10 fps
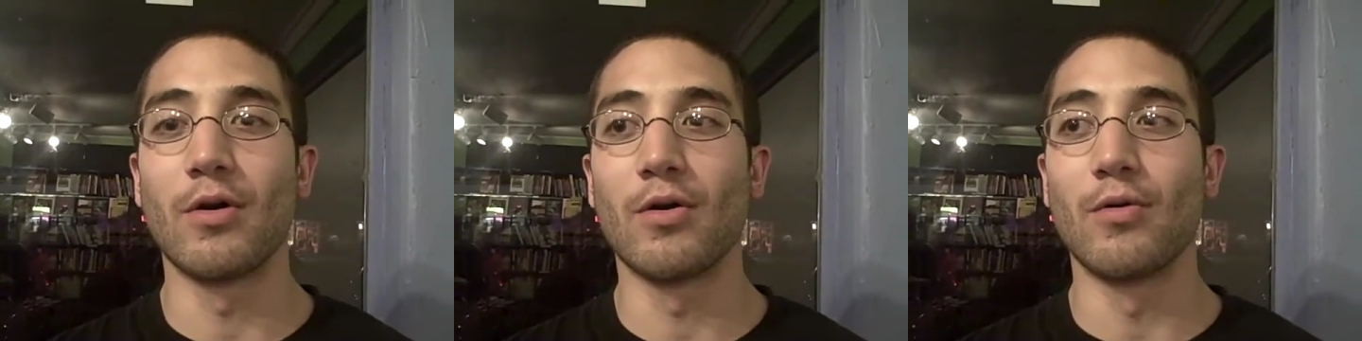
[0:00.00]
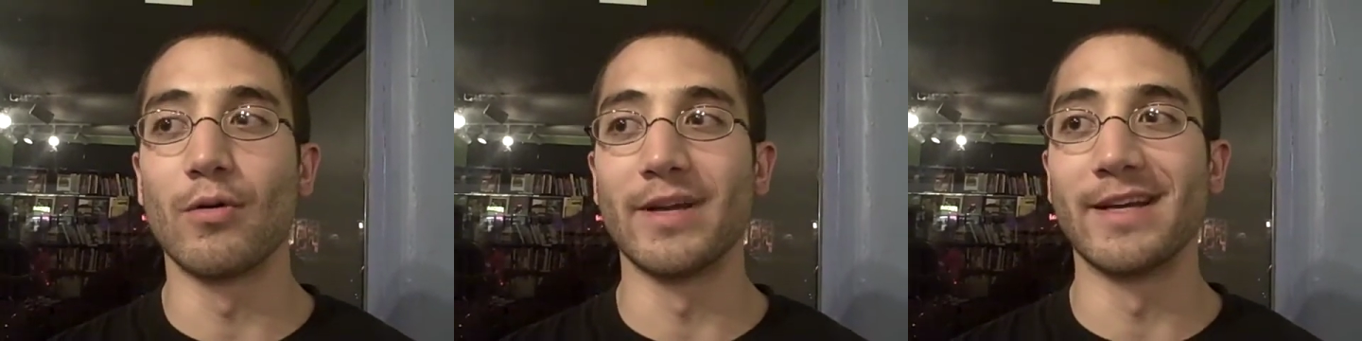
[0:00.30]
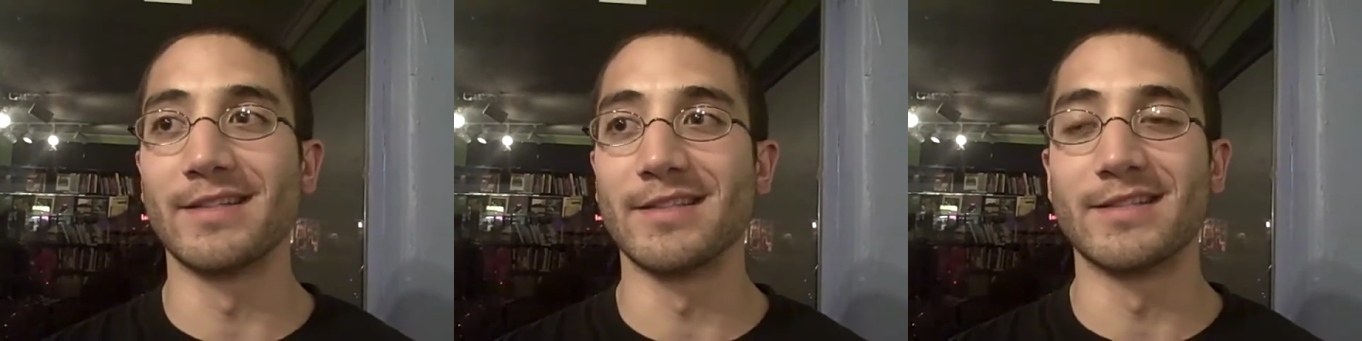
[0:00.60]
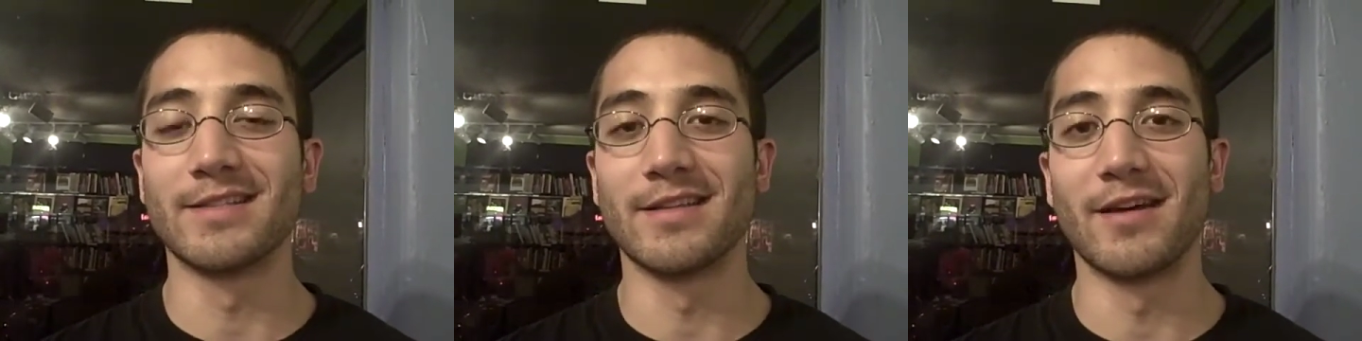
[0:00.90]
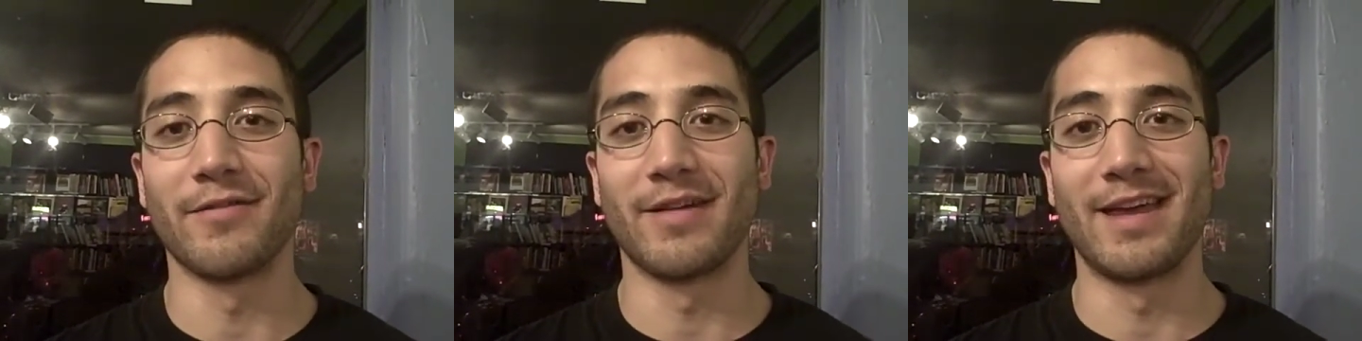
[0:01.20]
oriented
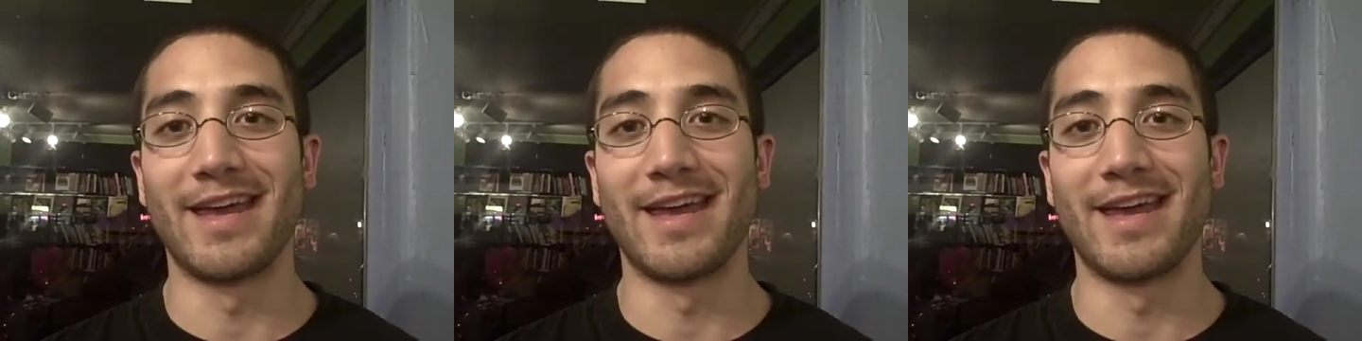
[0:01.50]
stuff.